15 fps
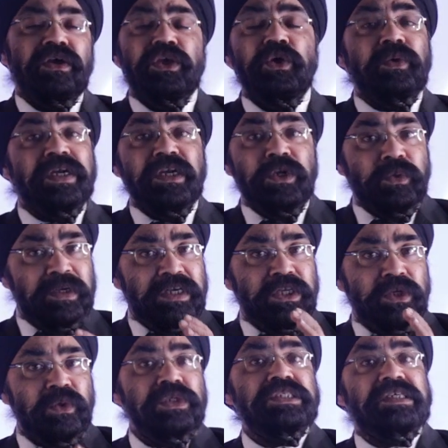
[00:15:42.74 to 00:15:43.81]
you can do it
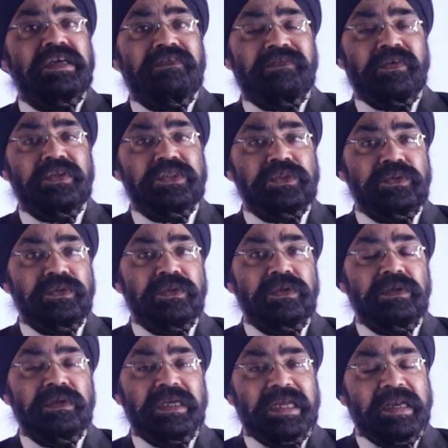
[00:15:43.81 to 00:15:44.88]
yourself also.
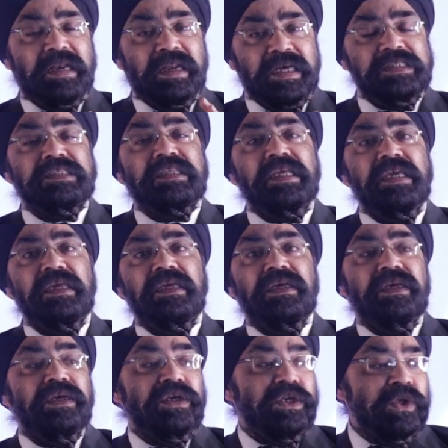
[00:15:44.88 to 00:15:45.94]
And lastly,
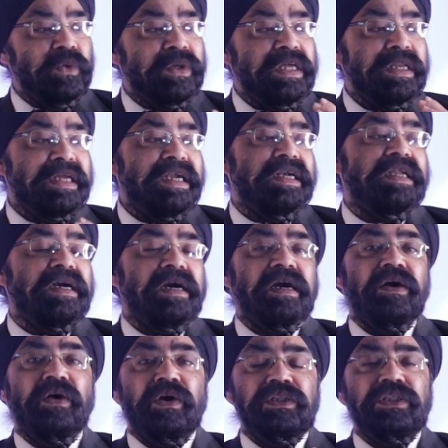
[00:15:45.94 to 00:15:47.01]
you can get an
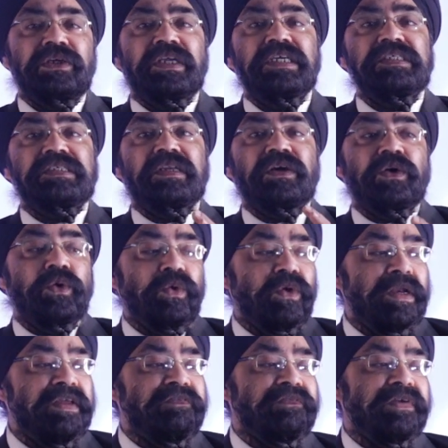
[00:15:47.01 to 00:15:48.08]
authorized and a
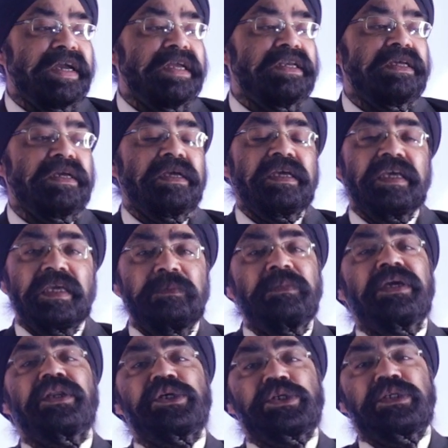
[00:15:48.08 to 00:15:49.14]
qualified
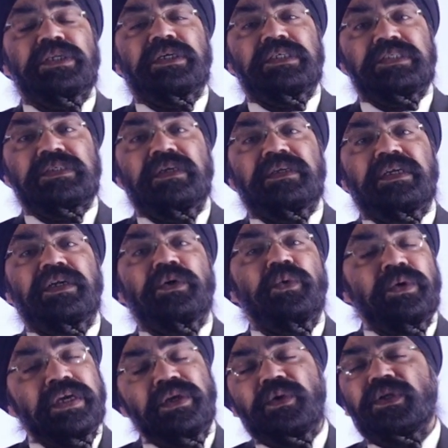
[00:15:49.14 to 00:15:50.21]
immigration consultant who
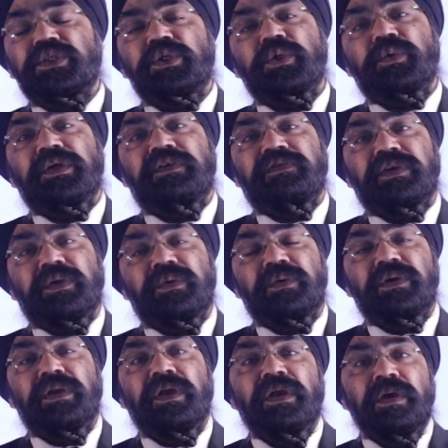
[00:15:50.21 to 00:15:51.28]
can also do it for you.
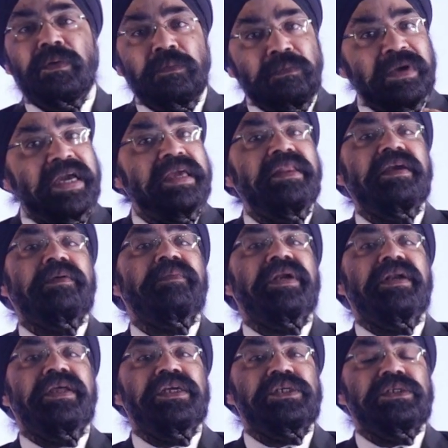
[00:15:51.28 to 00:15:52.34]
My
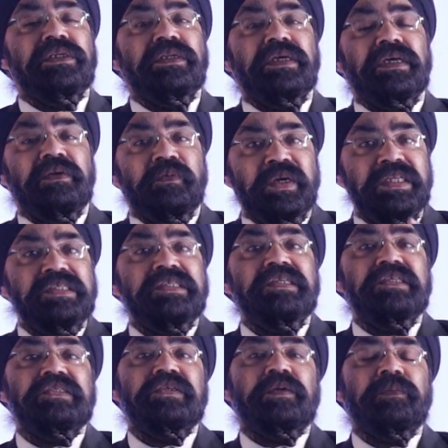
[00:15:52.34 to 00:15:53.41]
recommendation, and a very
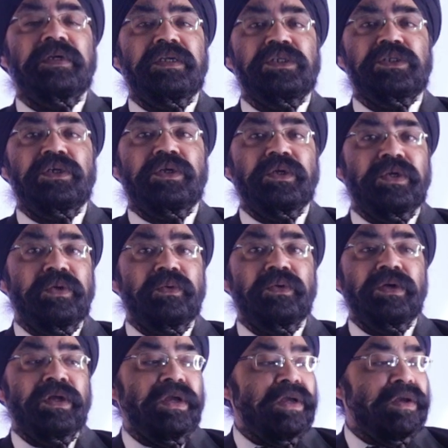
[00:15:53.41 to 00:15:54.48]
serious recommendation to you,
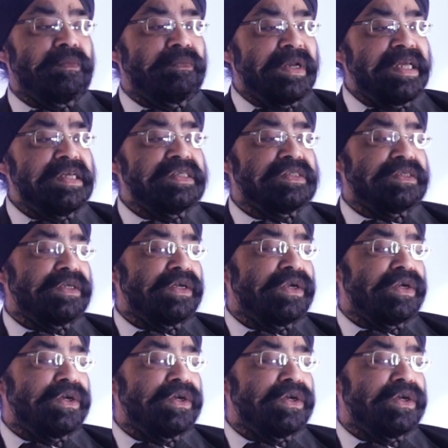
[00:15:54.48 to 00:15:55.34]
please,